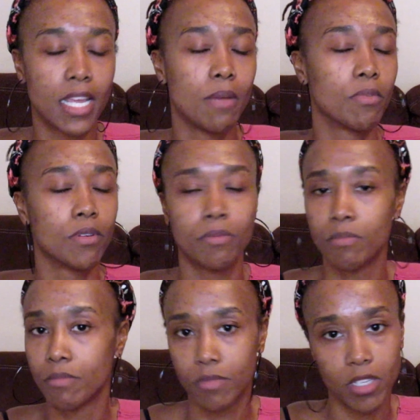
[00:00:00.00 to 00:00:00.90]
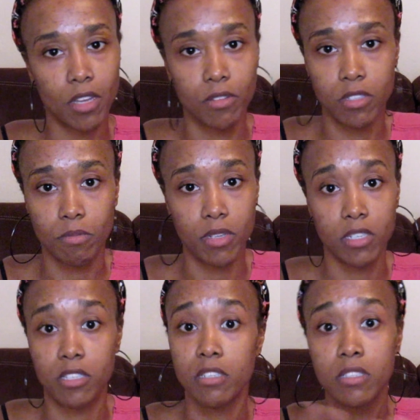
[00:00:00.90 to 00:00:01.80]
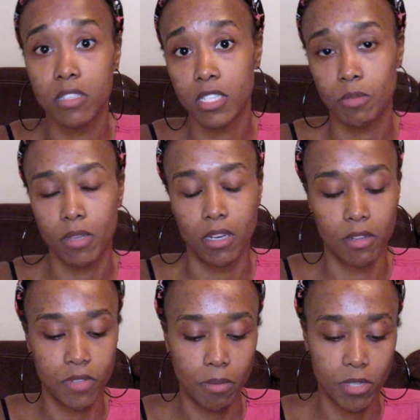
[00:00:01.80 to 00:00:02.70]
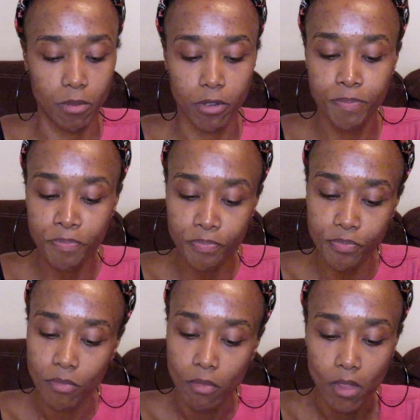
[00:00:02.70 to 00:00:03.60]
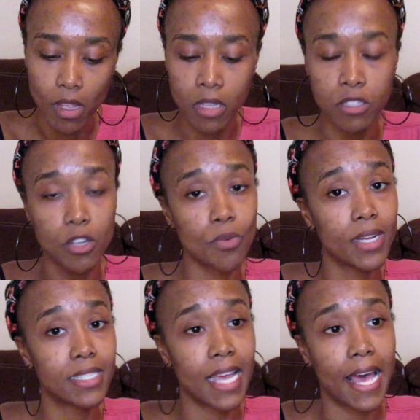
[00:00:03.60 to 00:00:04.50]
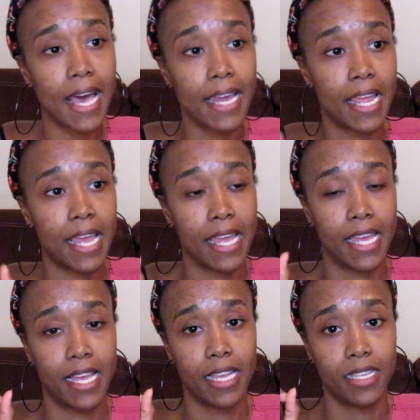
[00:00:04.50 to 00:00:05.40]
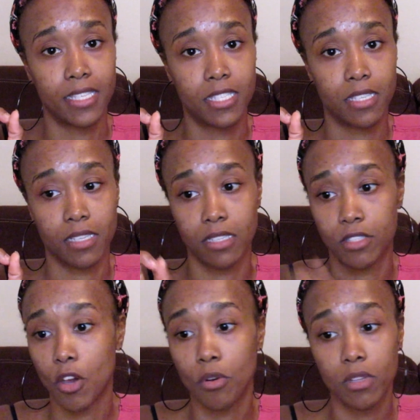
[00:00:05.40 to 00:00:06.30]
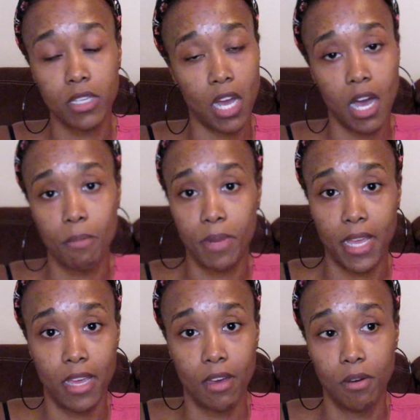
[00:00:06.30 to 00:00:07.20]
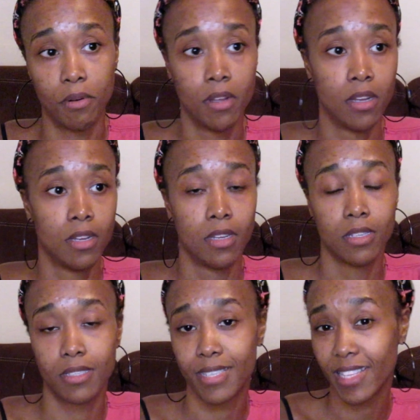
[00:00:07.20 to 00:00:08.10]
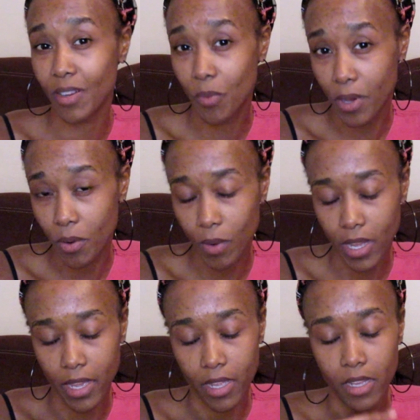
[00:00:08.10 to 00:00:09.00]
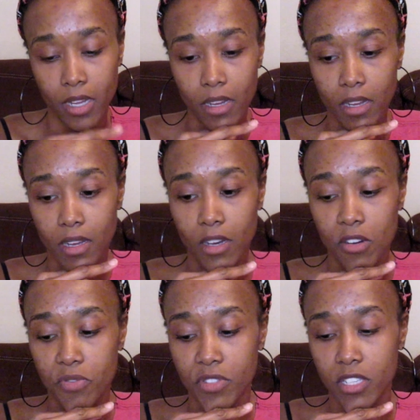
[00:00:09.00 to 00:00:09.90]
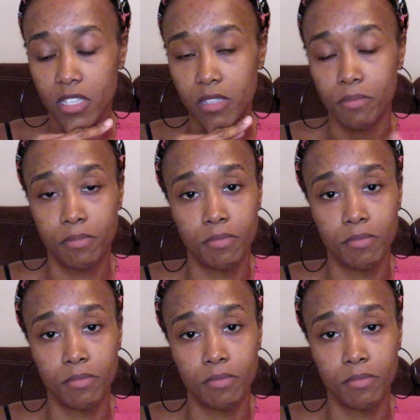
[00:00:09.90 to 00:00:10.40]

able to go to the beach since the beginning of September. So red tide has totally calmed down. Slick went away. Hopefully